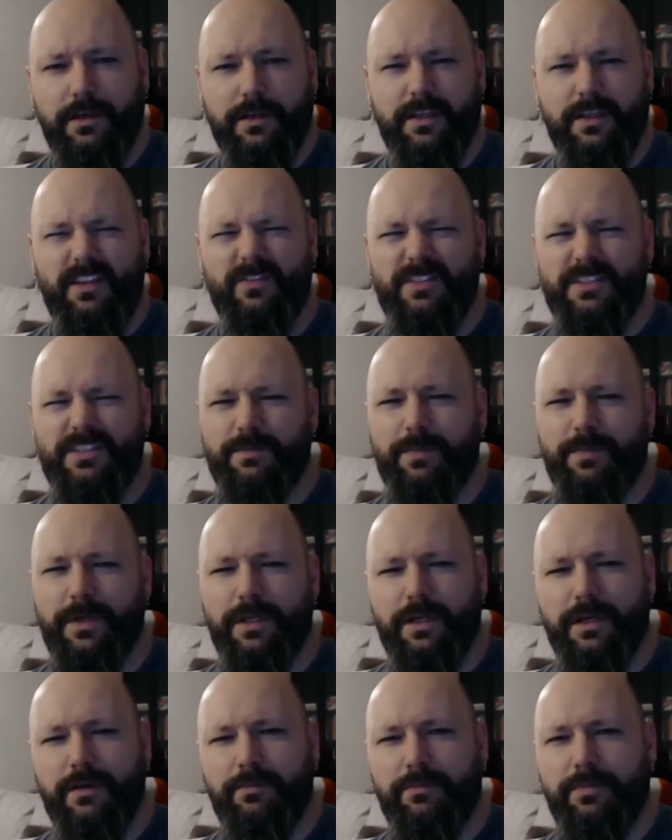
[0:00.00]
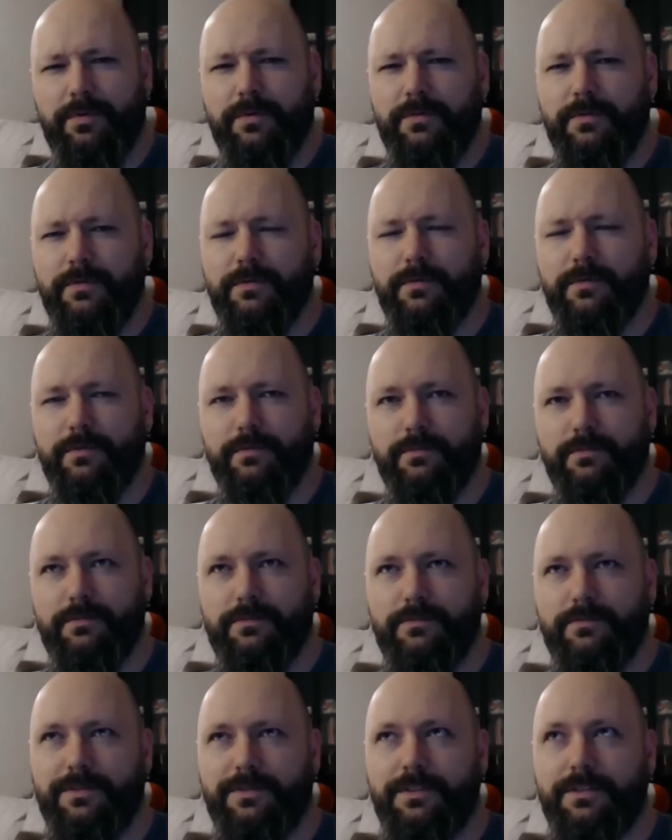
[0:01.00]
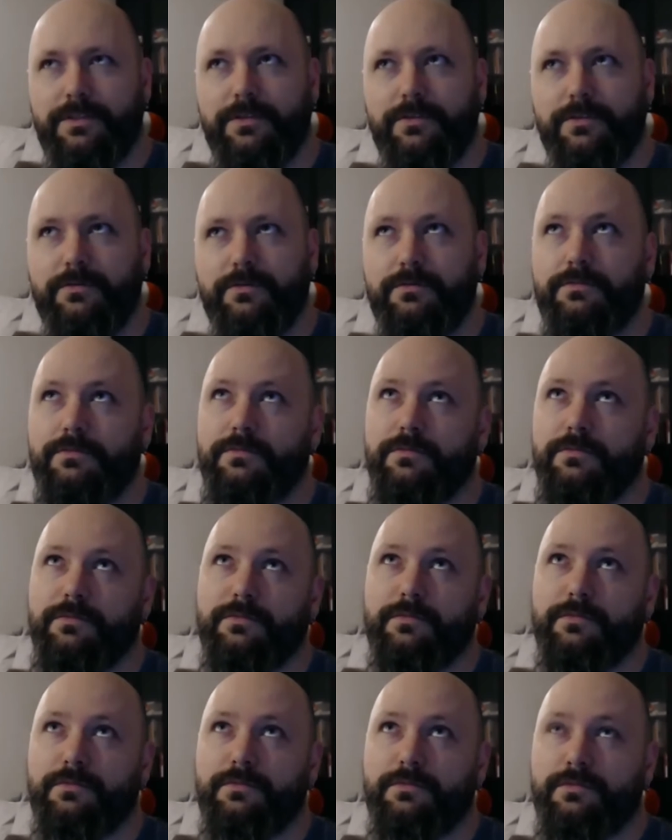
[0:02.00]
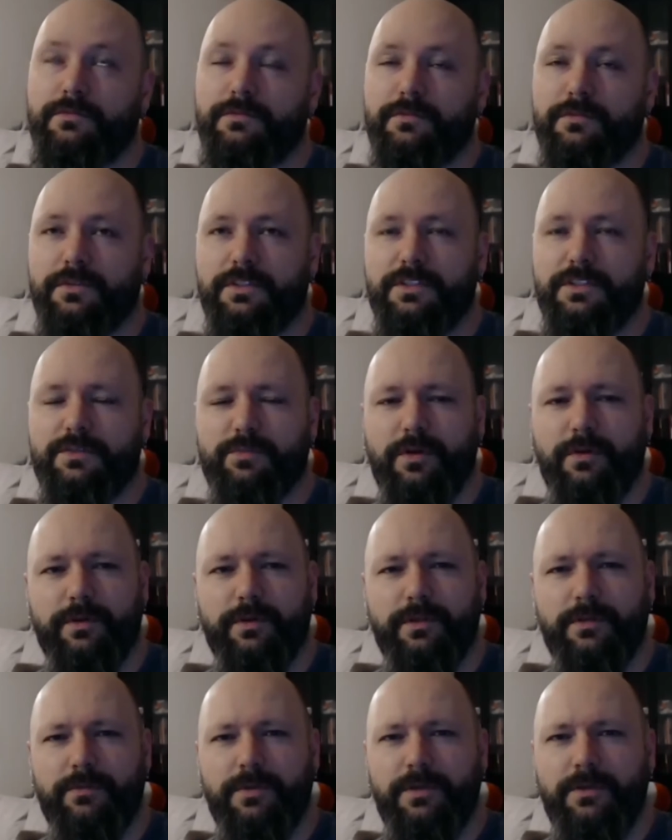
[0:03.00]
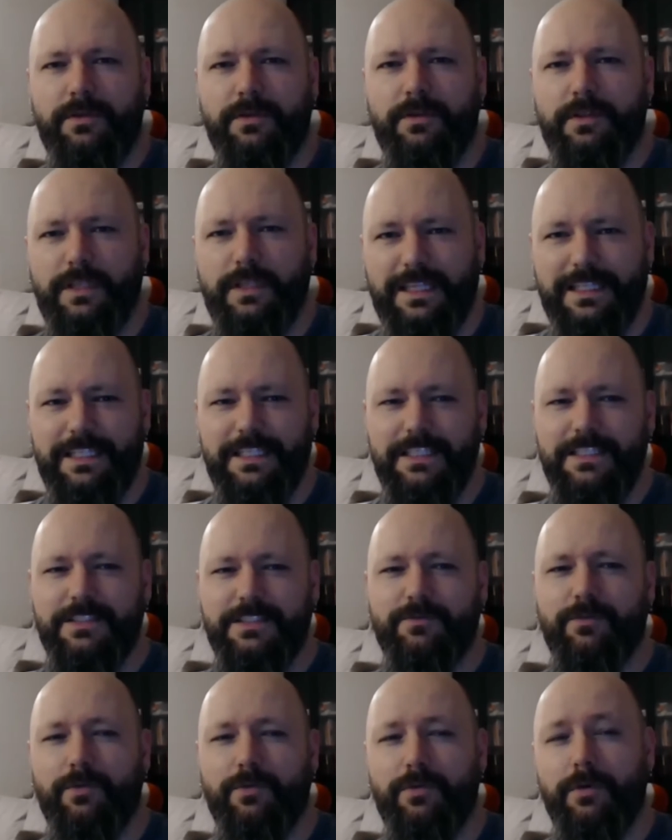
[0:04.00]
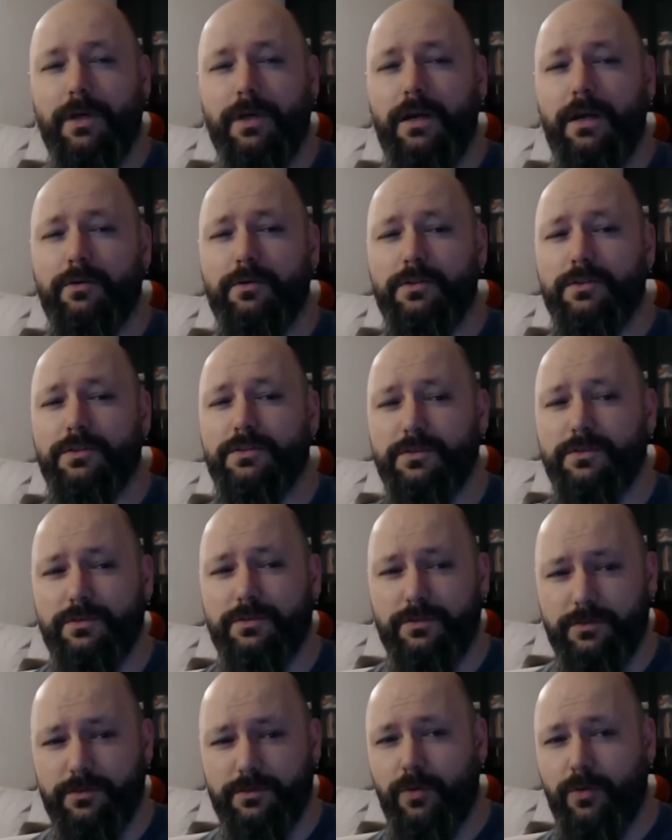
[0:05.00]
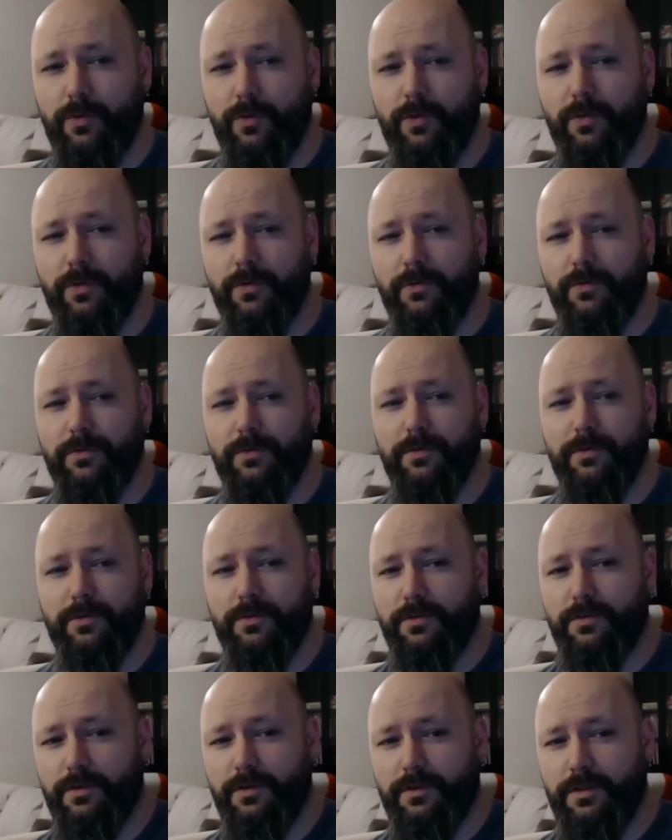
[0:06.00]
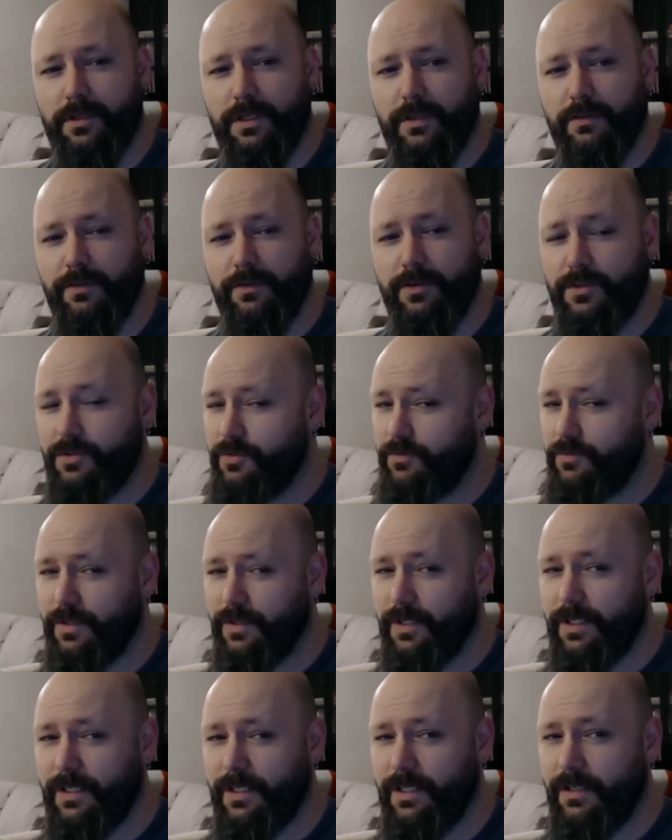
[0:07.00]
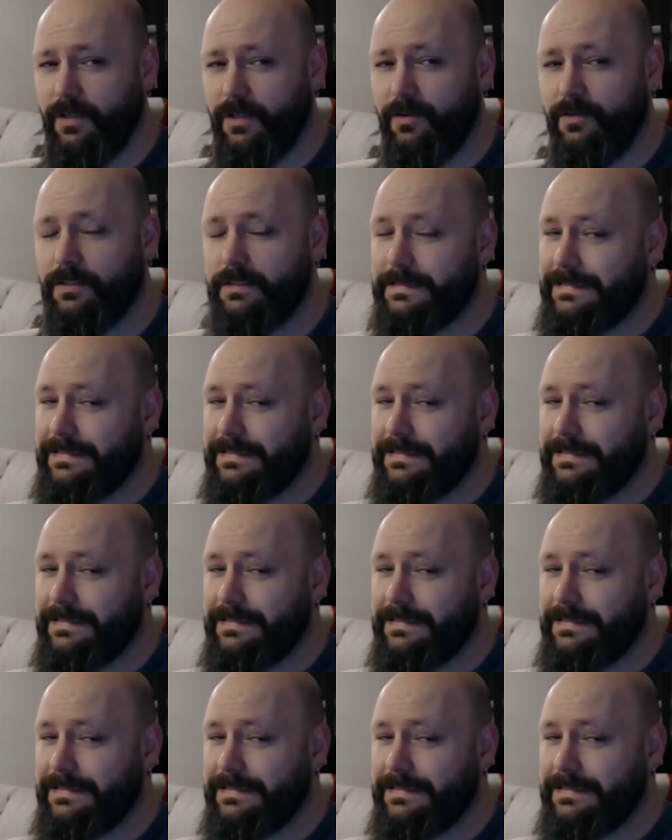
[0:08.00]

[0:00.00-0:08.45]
Even sped up, you know, it's probably gonna be at least 4 hours total. Then if you shrink it down,